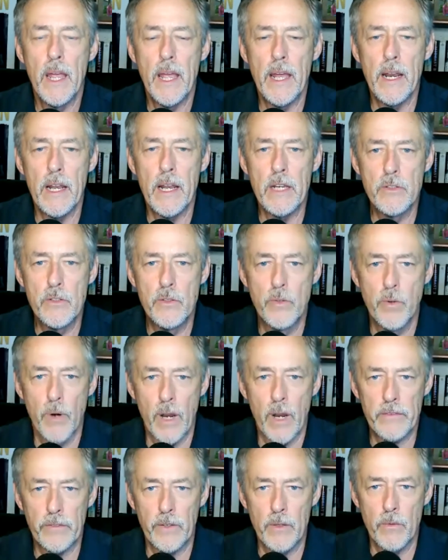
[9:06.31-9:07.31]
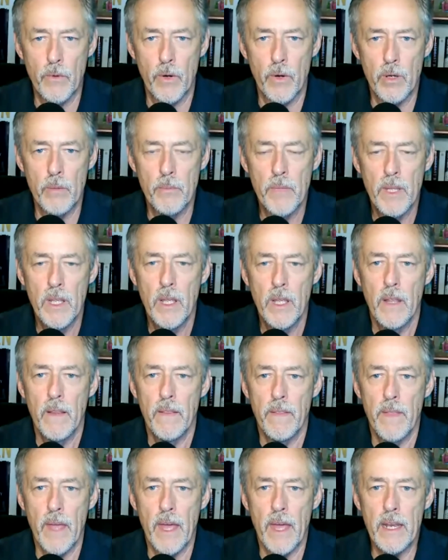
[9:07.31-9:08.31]
and a dressing room
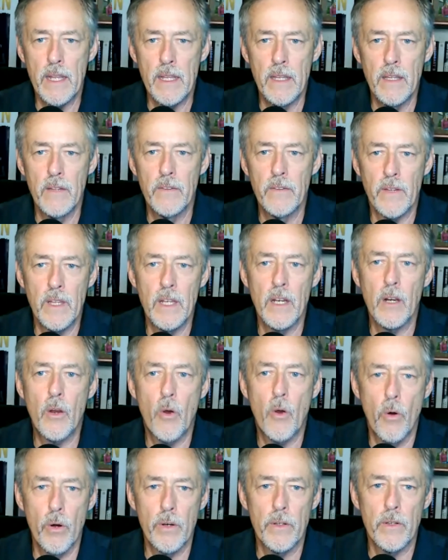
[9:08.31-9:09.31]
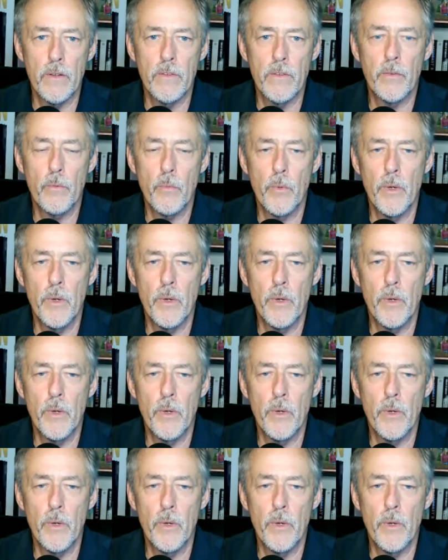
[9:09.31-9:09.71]
that is in accordance